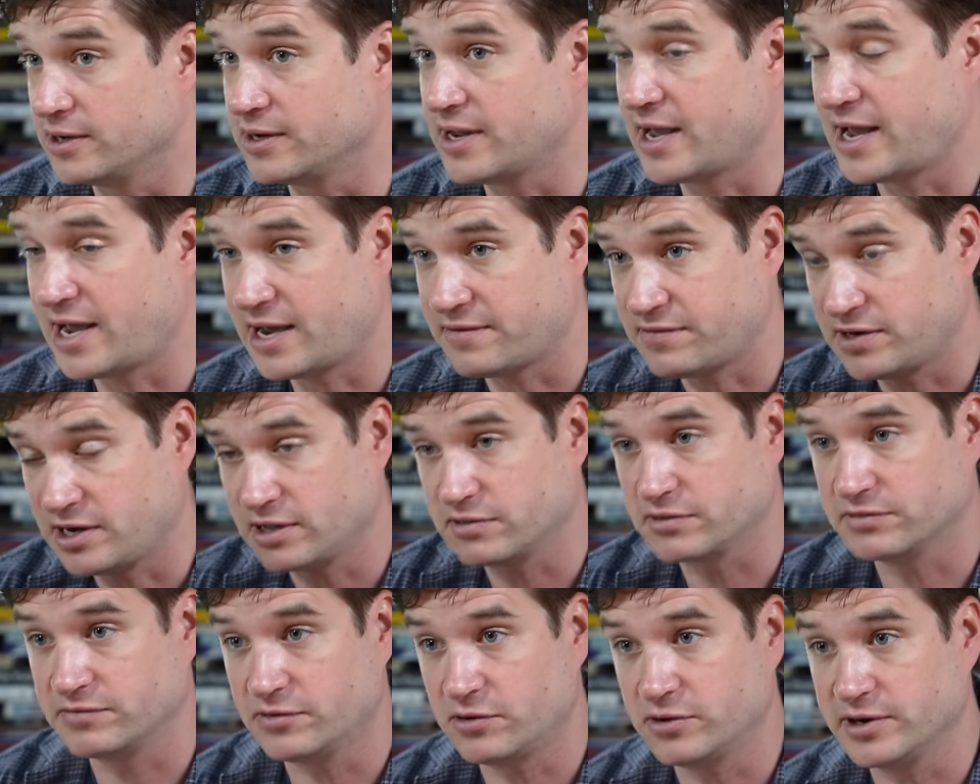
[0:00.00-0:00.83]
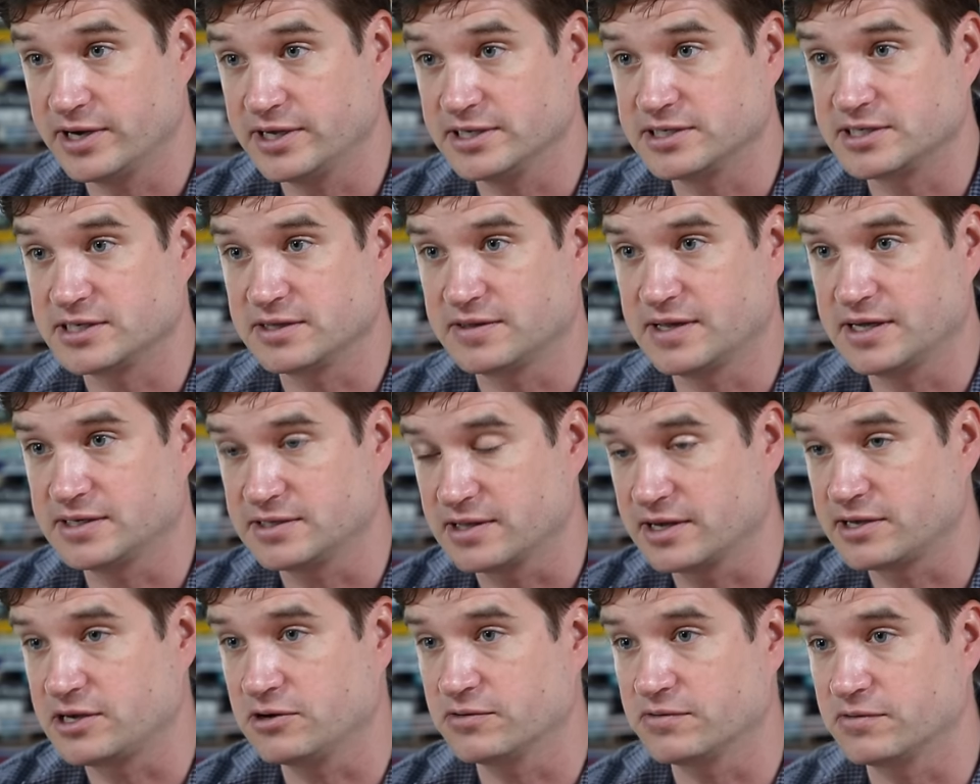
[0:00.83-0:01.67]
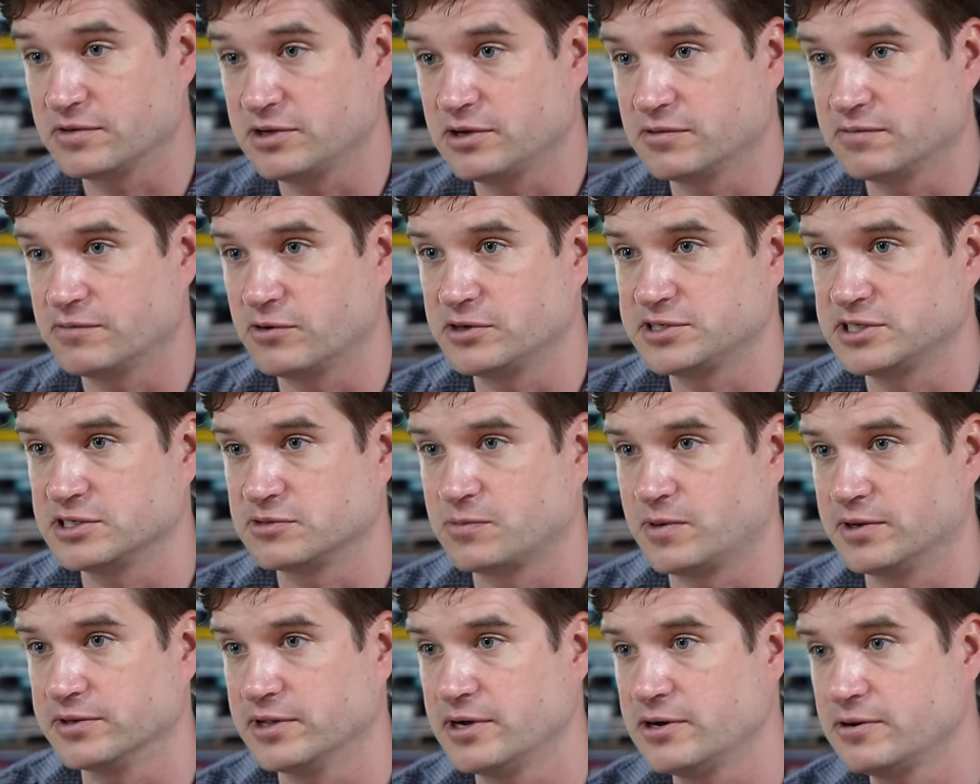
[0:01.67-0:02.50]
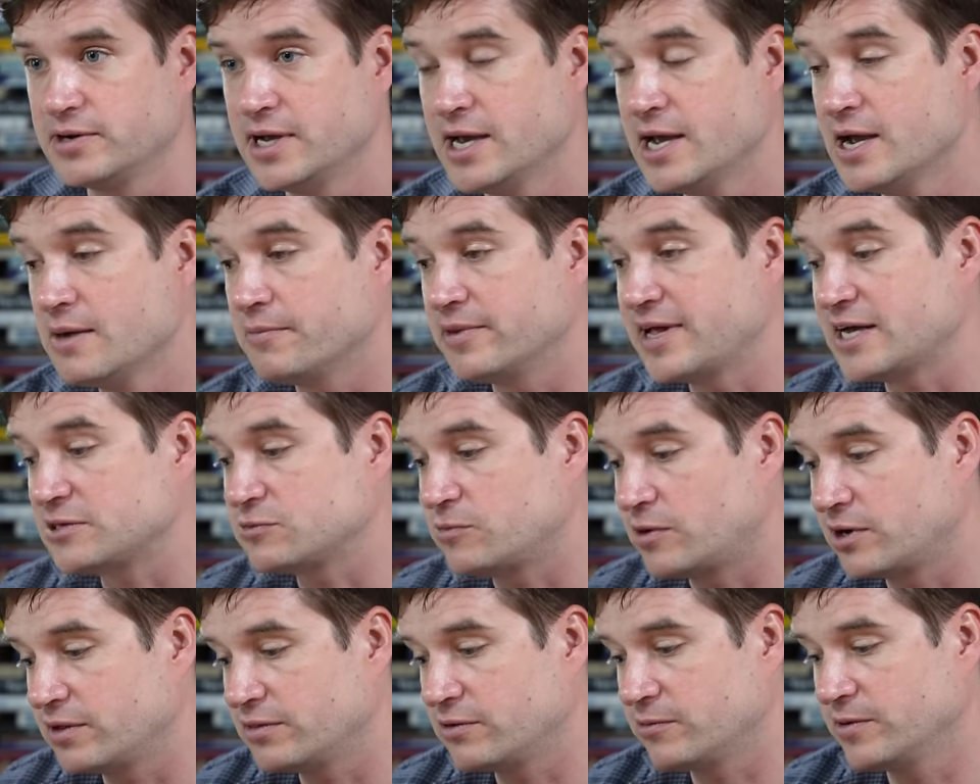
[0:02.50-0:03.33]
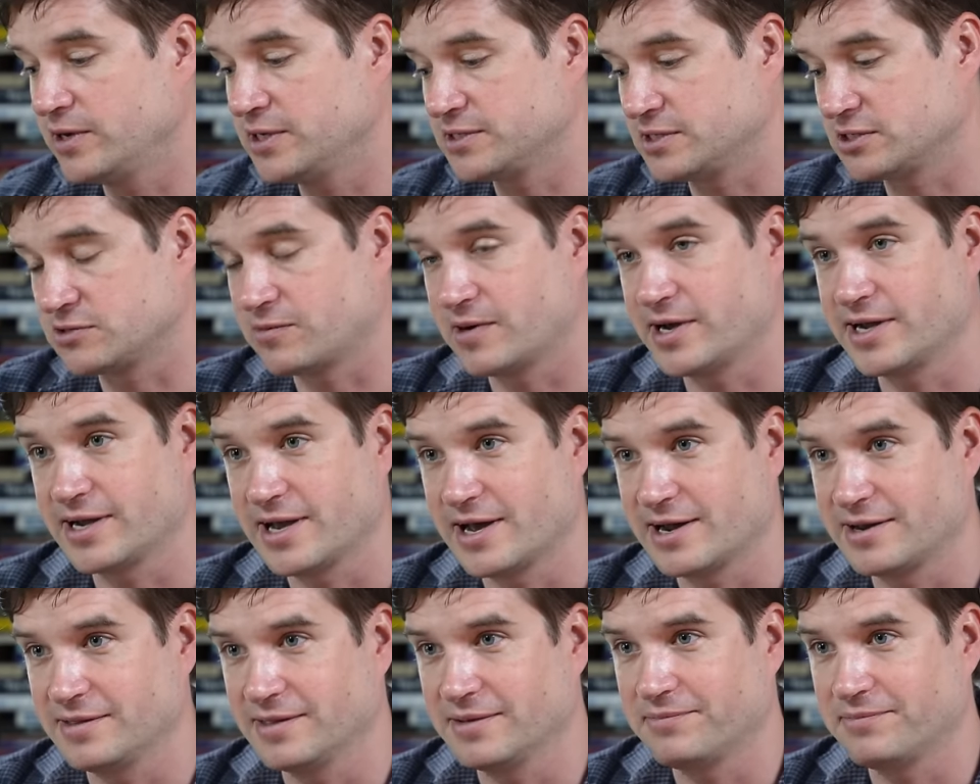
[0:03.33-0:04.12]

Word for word: to have another voice that's like your your voice is well known but that's one of the reasons why i got into